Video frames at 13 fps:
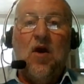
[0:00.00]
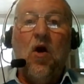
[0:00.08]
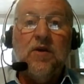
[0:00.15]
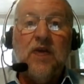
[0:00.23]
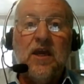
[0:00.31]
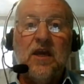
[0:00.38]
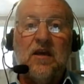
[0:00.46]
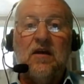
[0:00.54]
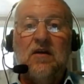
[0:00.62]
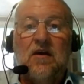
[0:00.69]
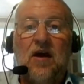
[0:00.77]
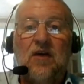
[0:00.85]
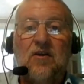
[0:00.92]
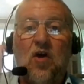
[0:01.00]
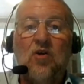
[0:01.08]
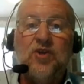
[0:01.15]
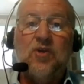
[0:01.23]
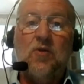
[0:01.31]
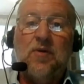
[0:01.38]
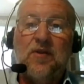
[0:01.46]
Oh yeah, and on
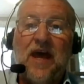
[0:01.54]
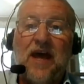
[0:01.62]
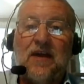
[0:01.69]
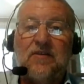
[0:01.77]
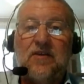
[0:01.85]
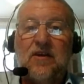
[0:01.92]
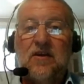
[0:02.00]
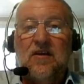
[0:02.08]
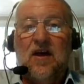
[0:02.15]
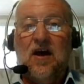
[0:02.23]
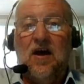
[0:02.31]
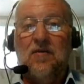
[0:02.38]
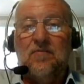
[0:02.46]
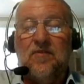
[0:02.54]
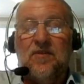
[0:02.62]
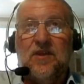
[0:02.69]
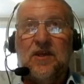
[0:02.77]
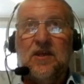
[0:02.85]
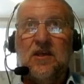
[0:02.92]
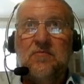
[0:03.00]
top of that,
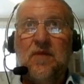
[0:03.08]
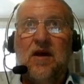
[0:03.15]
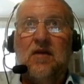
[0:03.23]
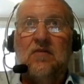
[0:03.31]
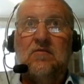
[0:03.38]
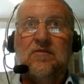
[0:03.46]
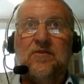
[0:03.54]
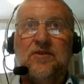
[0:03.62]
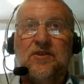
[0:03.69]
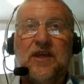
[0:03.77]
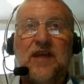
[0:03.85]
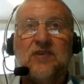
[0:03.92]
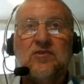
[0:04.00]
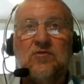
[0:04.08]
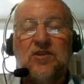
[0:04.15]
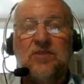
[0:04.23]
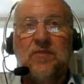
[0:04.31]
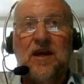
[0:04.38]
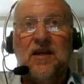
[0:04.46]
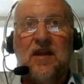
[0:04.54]
the email, the actual
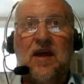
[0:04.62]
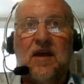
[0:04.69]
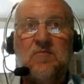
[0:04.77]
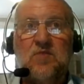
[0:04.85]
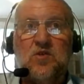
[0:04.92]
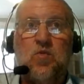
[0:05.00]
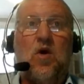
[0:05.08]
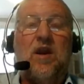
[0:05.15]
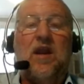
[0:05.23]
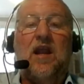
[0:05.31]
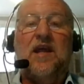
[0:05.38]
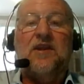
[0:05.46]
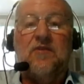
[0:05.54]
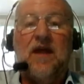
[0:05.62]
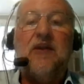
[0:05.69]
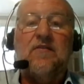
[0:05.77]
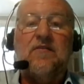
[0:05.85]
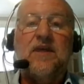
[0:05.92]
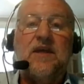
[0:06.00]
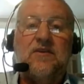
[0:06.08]
domain name was one letter
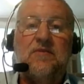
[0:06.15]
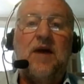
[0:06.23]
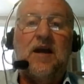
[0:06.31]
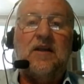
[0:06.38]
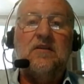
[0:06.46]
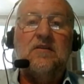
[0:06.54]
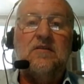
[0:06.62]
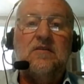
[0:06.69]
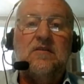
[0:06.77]
out of their domain.